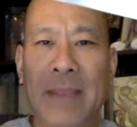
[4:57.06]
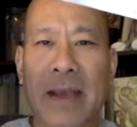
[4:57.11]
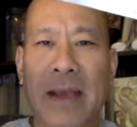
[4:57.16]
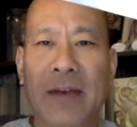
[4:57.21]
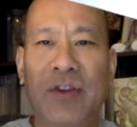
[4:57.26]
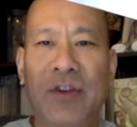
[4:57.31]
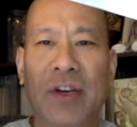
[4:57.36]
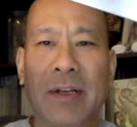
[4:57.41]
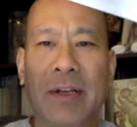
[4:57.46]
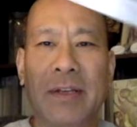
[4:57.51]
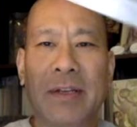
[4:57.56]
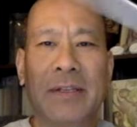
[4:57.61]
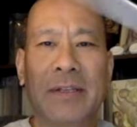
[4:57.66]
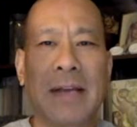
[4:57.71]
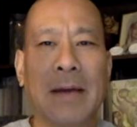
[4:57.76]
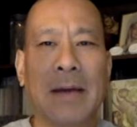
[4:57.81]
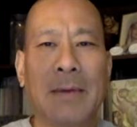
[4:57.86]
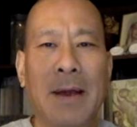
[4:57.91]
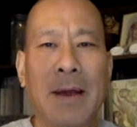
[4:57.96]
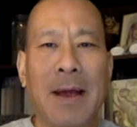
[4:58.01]
check this
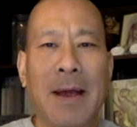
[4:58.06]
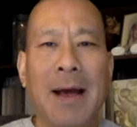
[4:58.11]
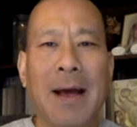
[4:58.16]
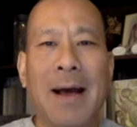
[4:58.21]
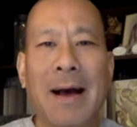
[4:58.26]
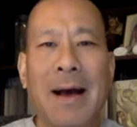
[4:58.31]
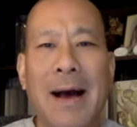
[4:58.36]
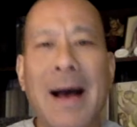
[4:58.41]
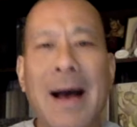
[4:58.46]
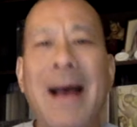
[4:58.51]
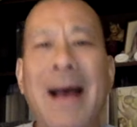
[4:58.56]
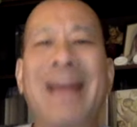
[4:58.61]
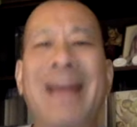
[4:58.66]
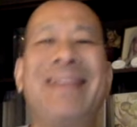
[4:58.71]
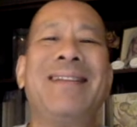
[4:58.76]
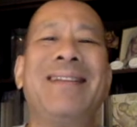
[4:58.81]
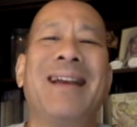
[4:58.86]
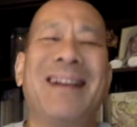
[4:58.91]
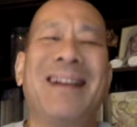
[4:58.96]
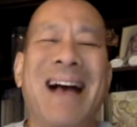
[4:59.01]
out.
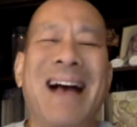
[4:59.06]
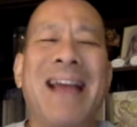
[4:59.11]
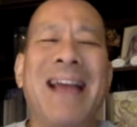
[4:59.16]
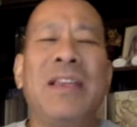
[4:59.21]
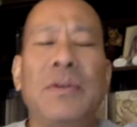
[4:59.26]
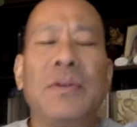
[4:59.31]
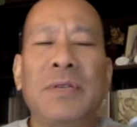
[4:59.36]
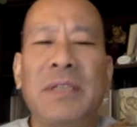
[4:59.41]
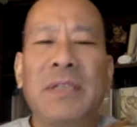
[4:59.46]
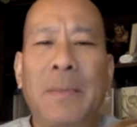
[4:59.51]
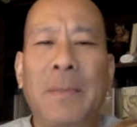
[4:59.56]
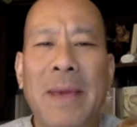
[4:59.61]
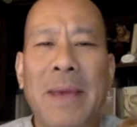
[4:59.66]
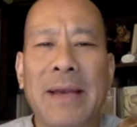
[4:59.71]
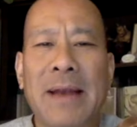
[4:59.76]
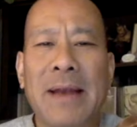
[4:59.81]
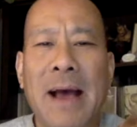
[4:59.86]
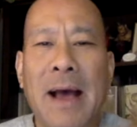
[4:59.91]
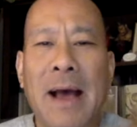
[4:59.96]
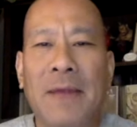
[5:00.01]
I used to make
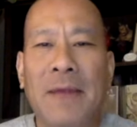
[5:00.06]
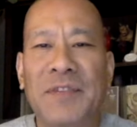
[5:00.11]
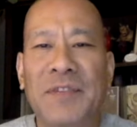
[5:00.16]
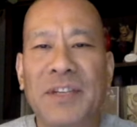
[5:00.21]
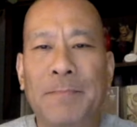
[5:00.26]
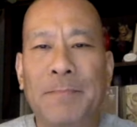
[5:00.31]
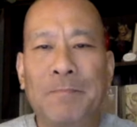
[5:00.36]
knives.